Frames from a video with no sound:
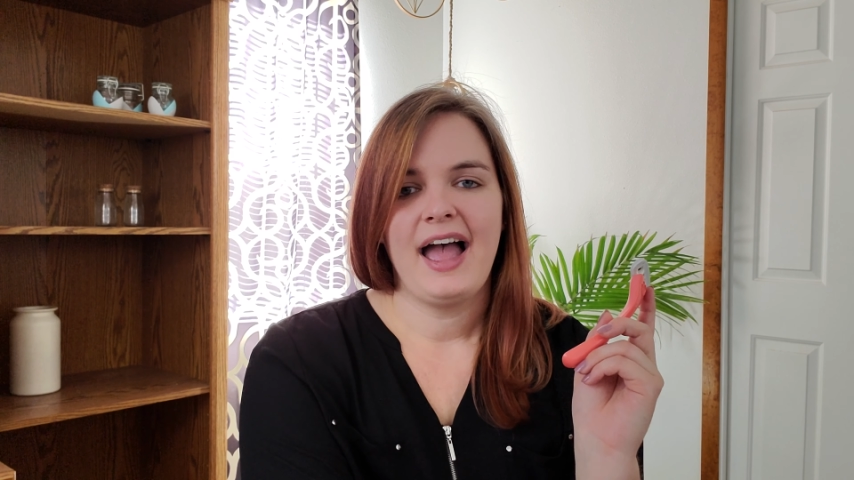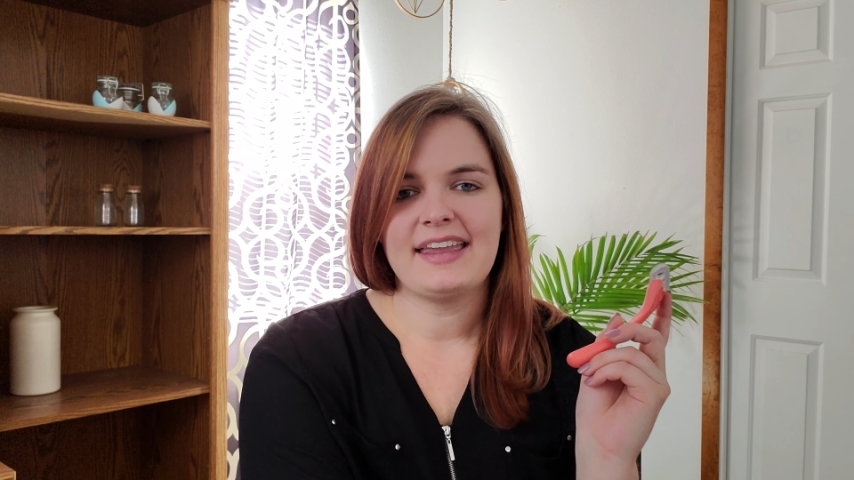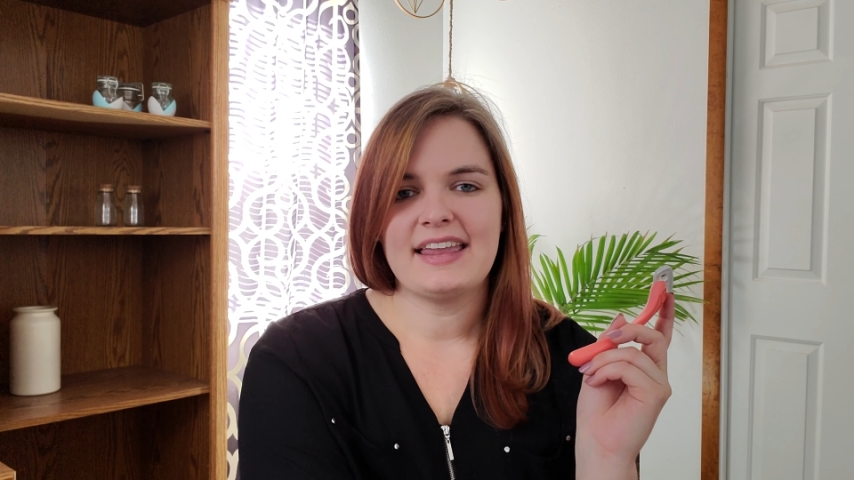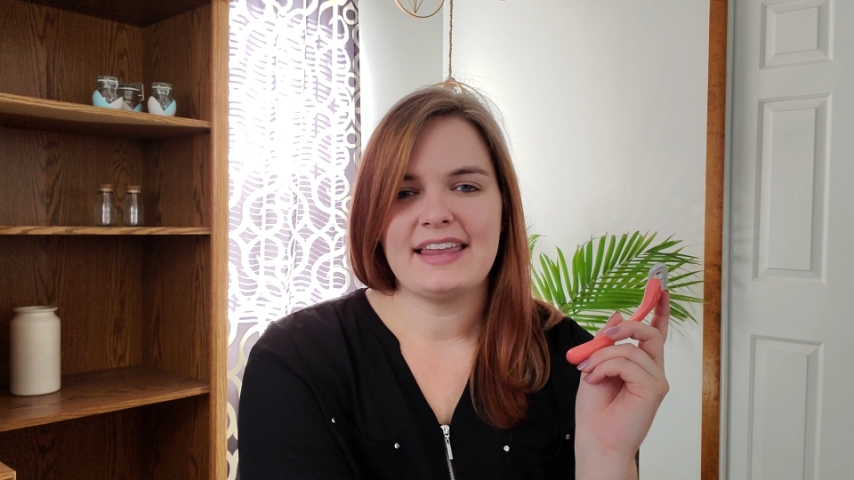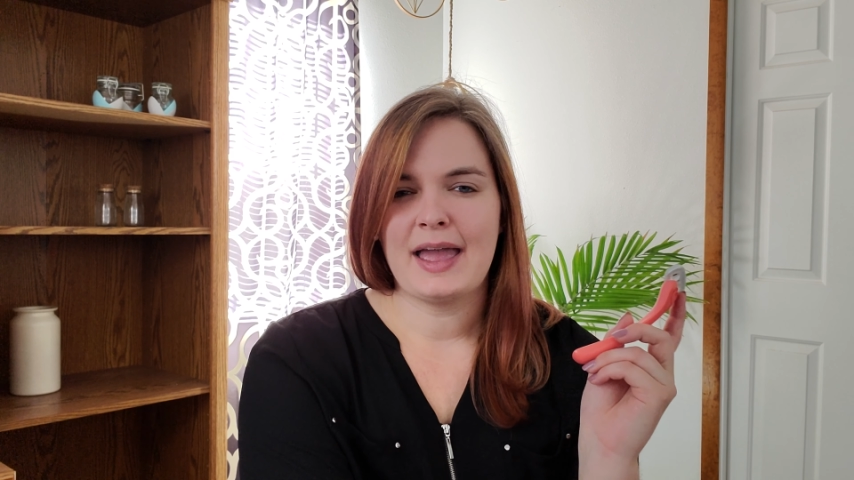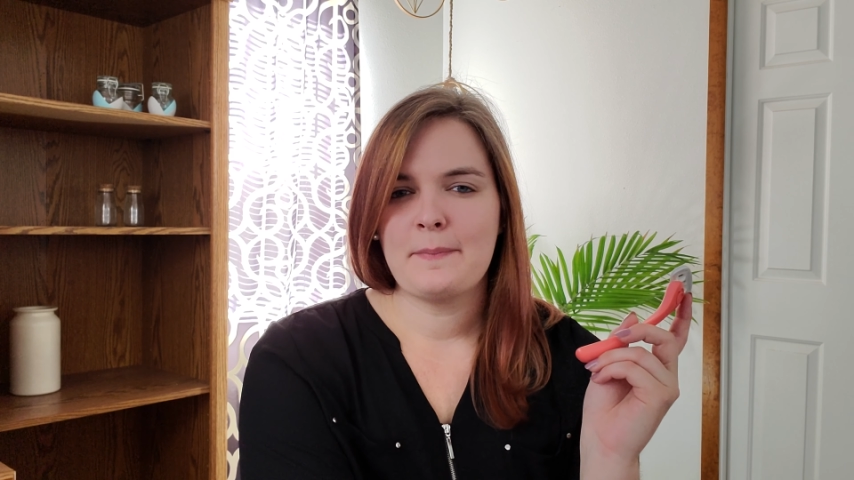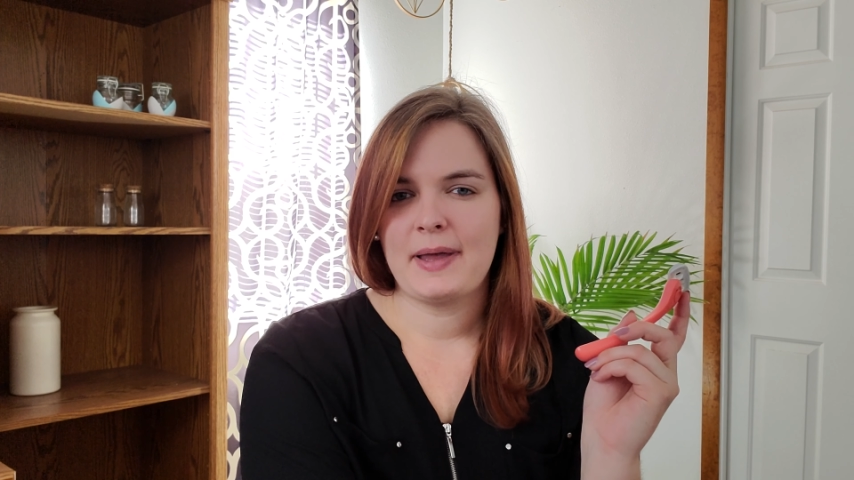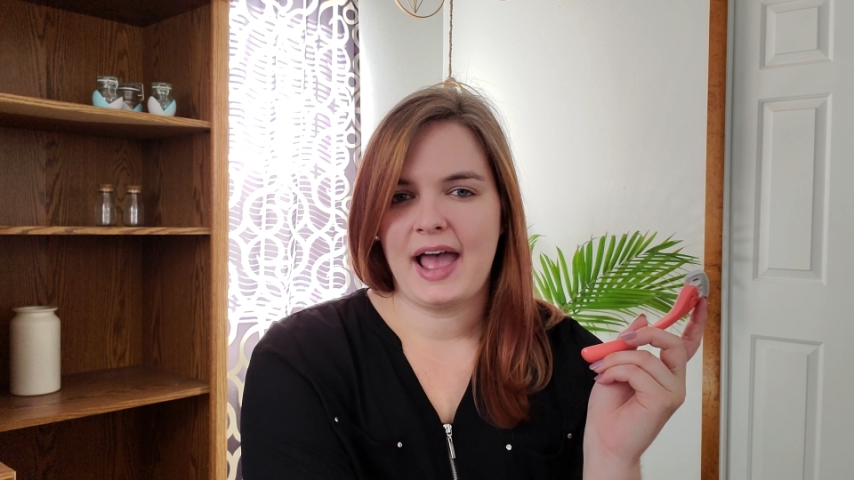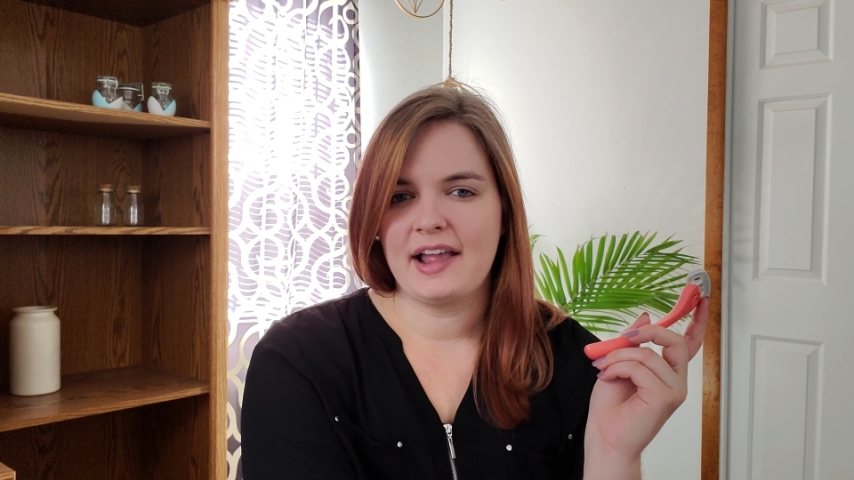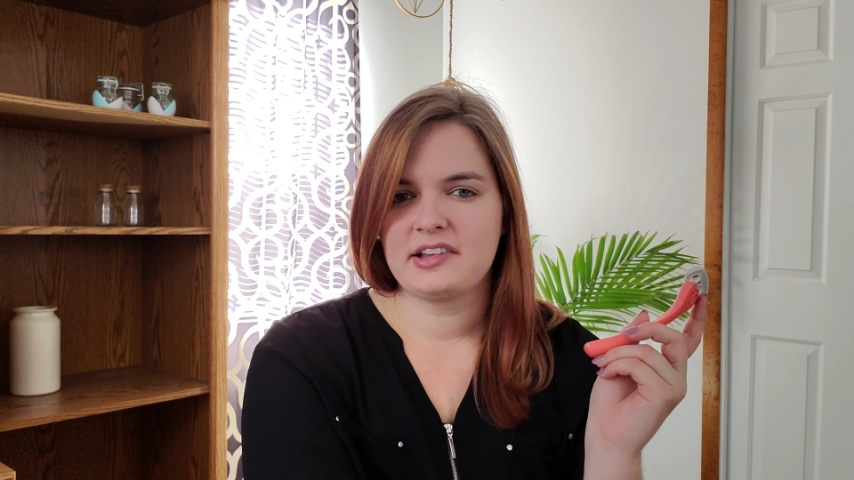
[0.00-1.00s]
I can get
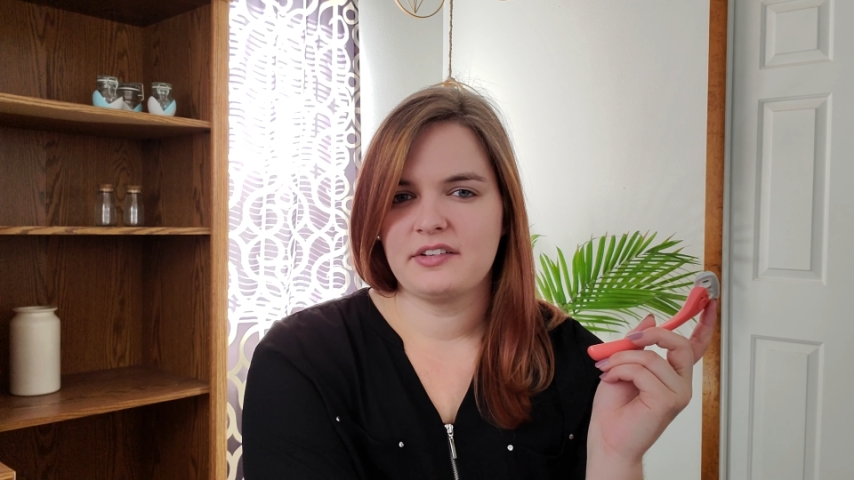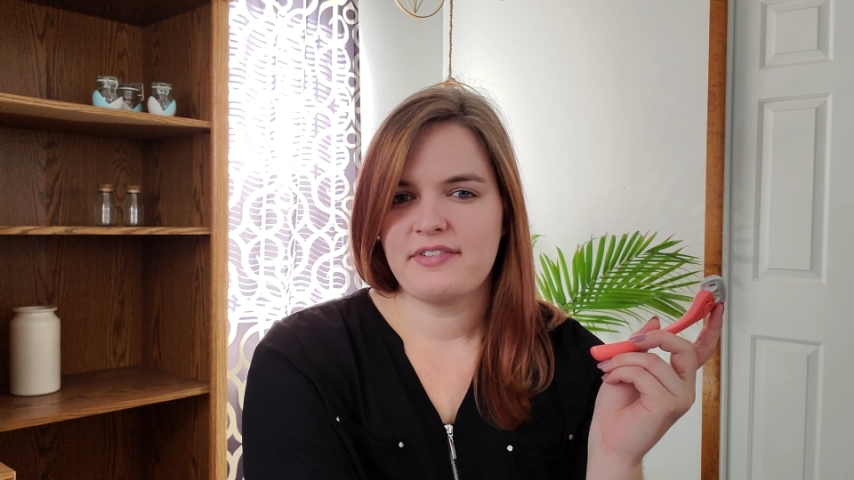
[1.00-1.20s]
past the